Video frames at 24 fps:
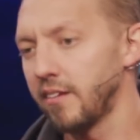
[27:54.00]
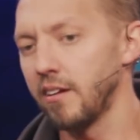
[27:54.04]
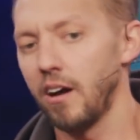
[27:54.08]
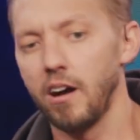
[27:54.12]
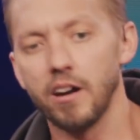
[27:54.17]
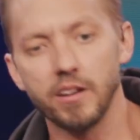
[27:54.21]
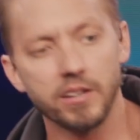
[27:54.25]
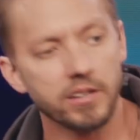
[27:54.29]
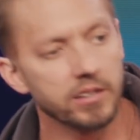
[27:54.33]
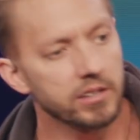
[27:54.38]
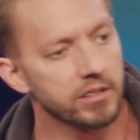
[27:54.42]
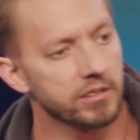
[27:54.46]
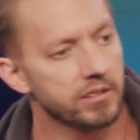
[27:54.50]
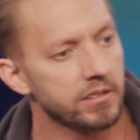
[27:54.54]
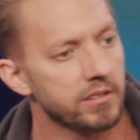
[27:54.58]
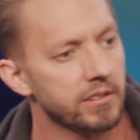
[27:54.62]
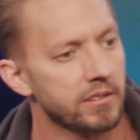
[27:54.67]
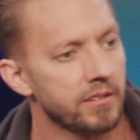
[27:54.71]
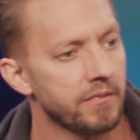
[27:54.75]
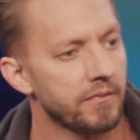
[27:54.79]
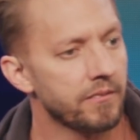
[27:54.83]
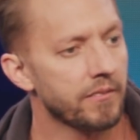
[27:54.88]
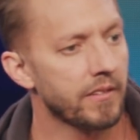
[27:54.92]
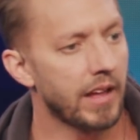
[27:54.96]
daughter.
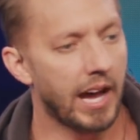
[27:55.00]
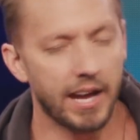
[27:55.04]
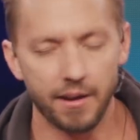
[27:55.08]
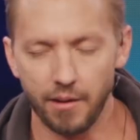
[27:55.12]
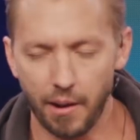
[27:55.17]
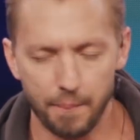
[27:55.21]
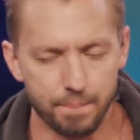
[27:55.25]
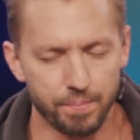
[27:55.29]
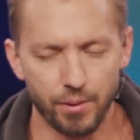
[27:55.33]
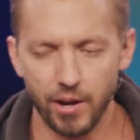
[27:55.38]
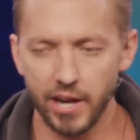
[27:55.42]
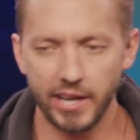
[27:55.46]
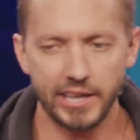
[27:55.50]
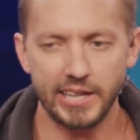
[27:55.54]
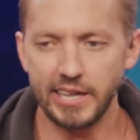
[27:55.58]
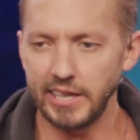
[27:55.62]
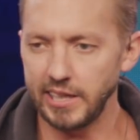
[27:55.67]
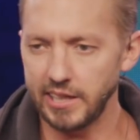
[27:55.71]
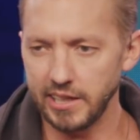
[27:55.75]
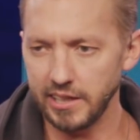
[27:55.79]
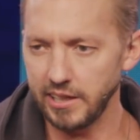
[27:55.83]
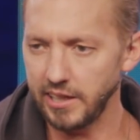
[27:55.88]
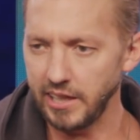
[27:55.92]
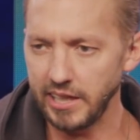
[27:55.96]
I, I prayed,
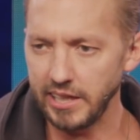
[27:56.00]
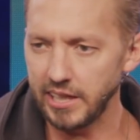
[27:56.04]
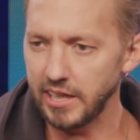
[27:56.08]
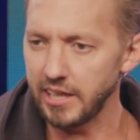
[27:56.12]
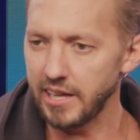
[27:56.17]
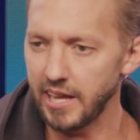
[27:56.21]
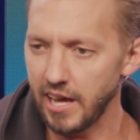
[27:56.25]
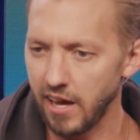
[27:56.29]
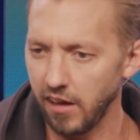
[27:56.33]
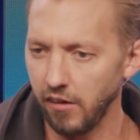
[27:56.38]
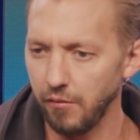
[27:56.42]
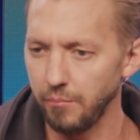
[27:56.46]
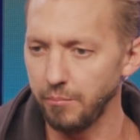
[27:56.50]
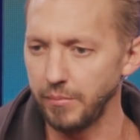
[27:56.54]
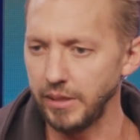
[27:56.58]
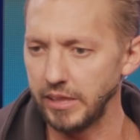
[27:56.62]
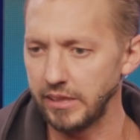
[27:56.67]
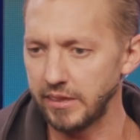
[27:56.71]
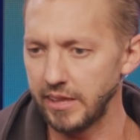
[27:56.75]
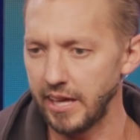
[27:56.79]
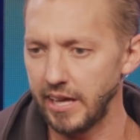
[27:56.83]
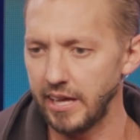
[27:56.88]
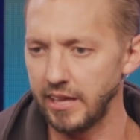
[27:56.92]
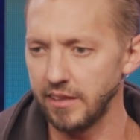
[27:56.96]
he didn't, he didn't help
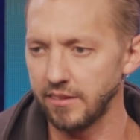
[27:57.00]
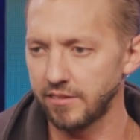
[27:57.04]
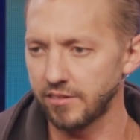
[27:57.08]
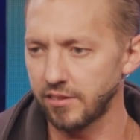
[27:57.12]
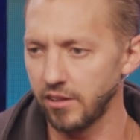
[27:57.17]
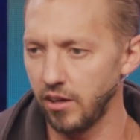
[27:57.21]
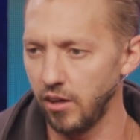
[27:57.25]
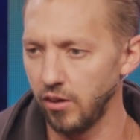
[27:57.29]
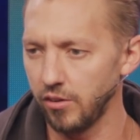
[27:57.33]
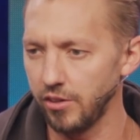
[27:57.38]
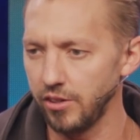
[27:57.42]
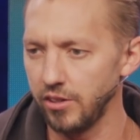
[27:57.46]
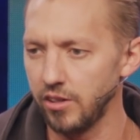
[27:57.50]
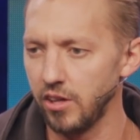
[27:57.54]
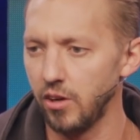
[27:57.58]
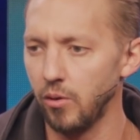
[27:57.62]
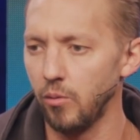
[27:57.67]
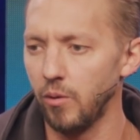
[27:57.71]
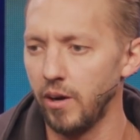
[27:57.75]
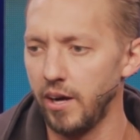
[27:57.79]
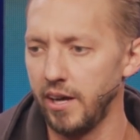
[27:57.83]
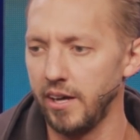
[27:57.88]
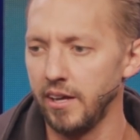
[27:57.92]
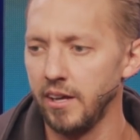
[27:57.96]
me then. So you know
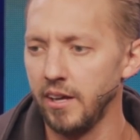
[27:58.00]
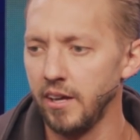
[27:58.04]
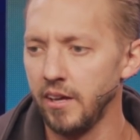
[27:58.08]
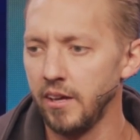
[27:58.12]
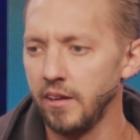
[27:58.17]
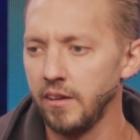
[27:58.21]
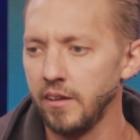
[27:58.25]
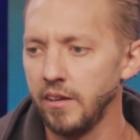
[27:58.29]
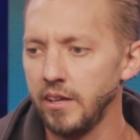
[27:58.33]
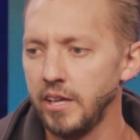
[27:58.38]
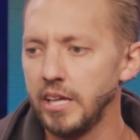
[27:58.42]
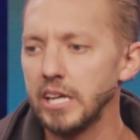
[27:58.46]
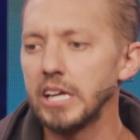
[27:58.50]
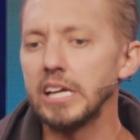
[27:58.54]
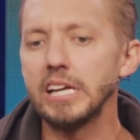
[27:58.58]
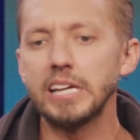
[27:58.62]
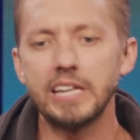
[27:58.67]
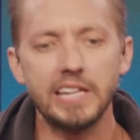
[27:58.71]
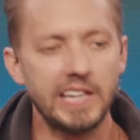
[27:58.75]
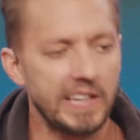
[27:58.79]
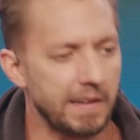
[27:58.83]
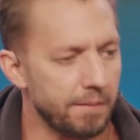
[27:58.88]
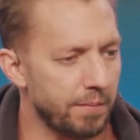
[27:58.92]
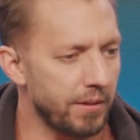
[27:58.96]
what? He can
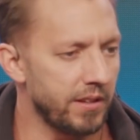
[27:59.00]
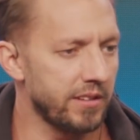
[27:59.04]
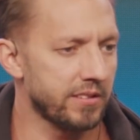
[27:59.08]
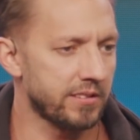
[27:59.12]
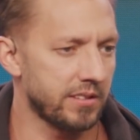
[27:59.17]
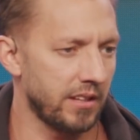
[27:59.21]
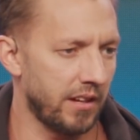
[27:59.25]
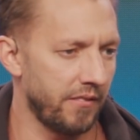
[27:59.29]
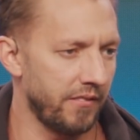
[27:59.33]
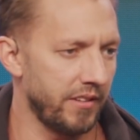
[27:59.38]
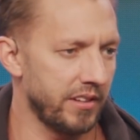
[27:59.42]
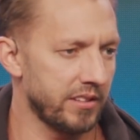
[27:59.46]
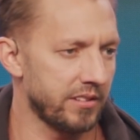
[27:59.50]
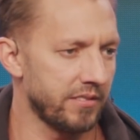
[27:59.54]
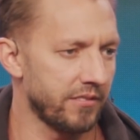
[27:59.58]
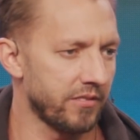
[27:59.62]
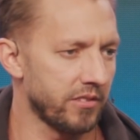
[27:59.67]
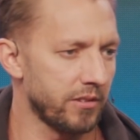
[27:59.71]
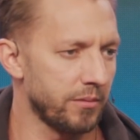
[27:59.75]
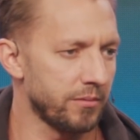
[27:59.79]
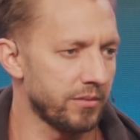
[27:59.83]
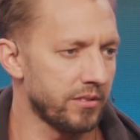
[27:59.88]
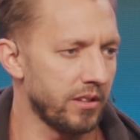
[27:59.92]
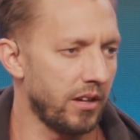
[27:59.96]
keep his salvation
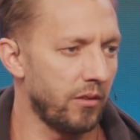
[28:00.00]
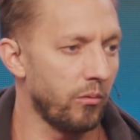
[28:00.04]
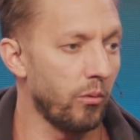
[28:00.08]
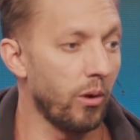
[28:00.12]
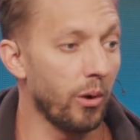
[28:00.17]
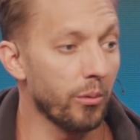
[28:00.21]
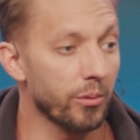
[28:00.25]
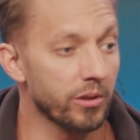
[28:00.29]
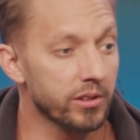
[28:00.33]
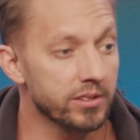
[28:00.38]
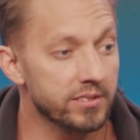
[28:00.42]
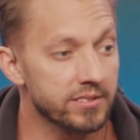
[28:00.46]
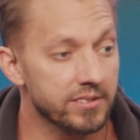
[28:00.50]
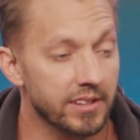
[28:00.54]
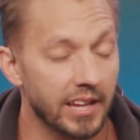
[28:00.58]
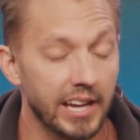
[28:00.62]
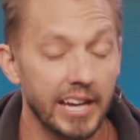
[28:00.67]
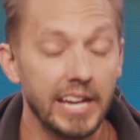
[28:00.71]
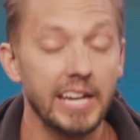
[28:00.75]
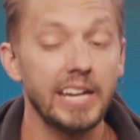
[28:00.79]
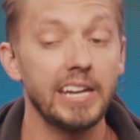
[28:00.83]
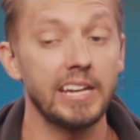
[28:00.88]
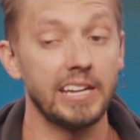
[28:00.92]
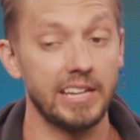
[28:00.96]
for himself. What we're
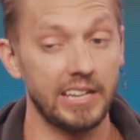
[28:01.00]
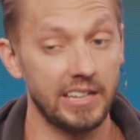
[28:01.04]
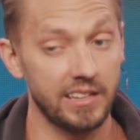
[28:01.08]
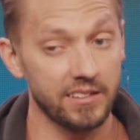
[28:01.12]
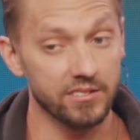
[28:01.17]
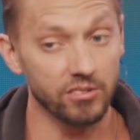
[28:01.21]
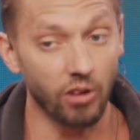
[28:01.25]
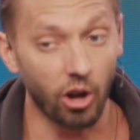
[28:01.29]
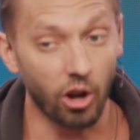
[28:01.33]
saying is,